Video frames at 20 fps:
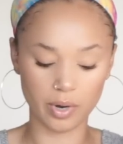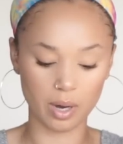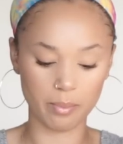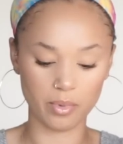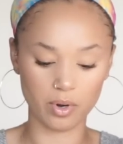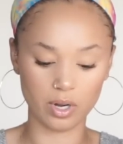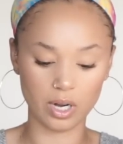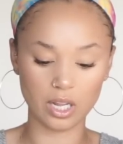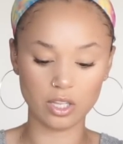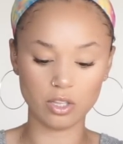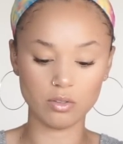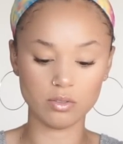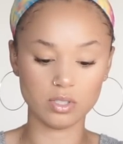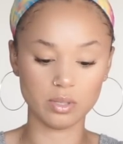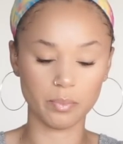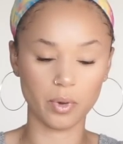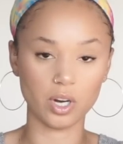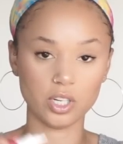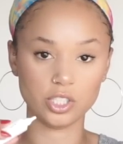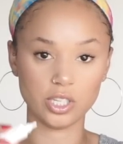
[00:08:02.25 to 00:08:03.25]
primer, and I use
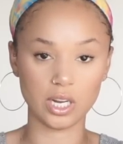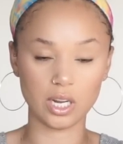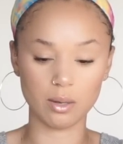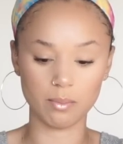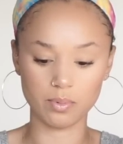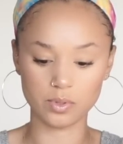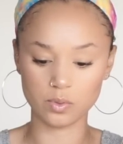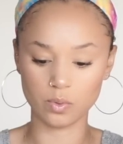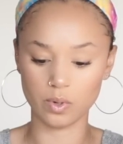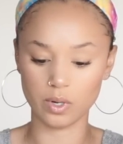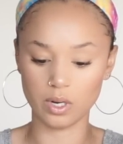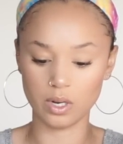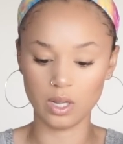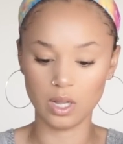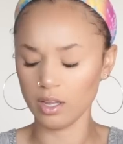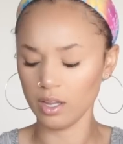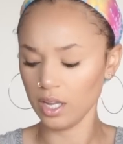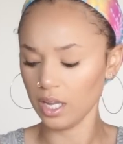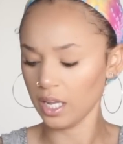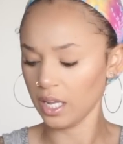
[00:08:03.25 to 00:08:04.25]
the Marc Jacobs one,
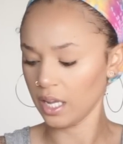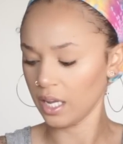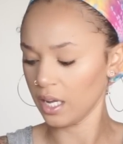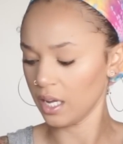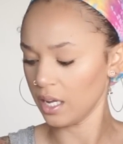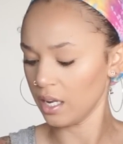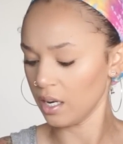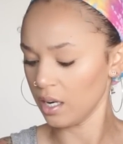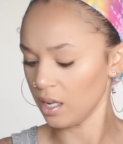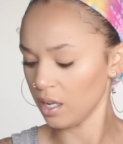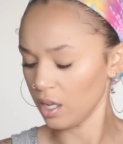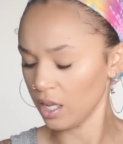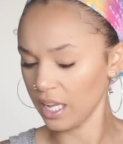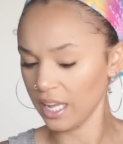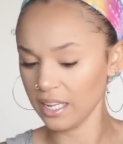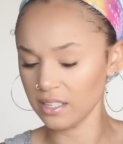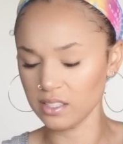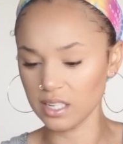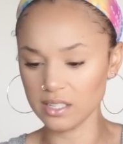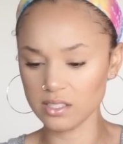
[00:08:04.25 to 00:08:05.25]
and
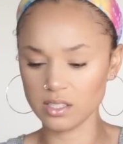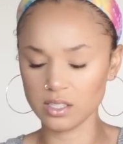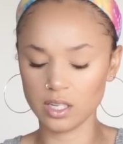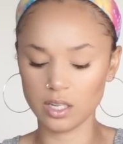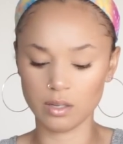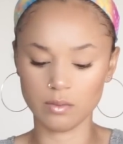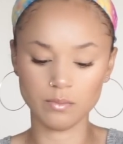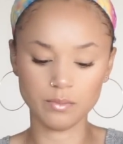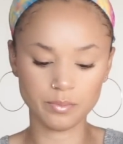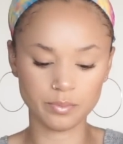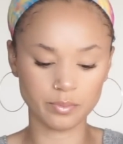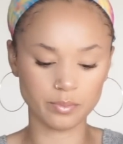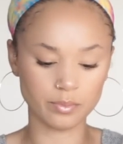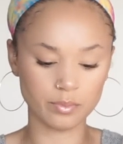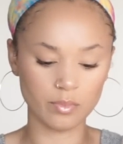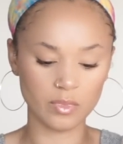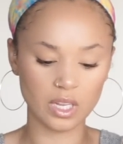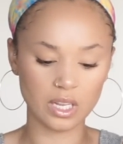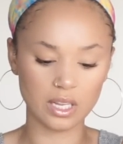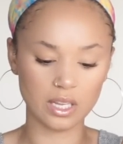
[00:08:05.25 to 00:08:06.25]
it doesn't
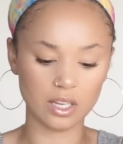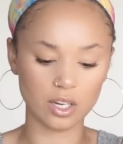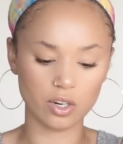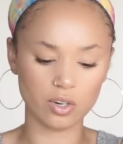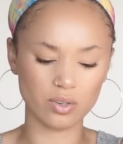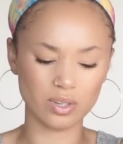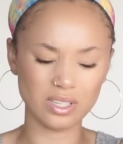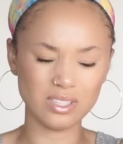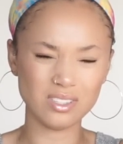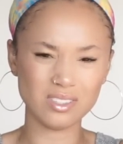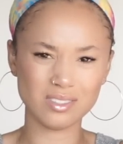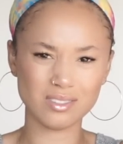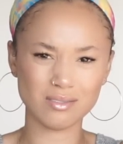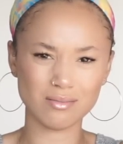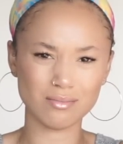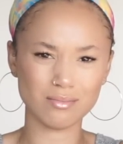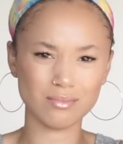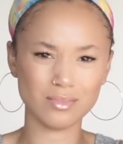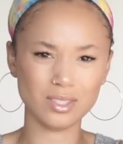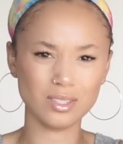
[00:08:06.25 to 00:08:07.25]
crease,
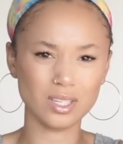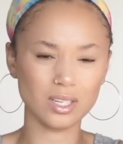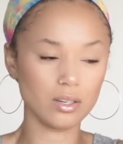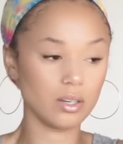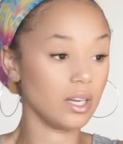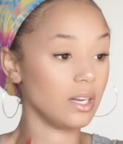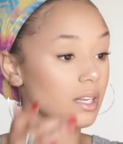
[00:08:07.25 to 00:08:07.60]
you know.